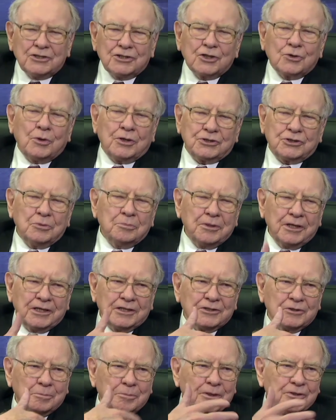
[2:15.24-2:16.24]
Well, it isn't a question of
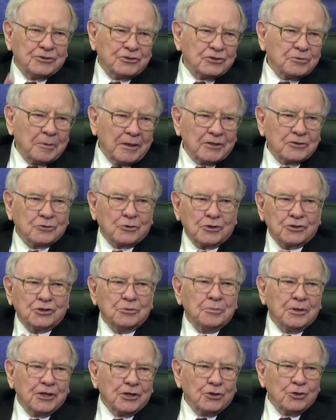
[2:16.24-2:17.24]
being a businessman. It's a
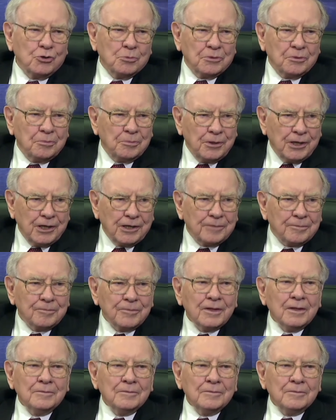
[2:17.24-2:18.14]
question of being a human being.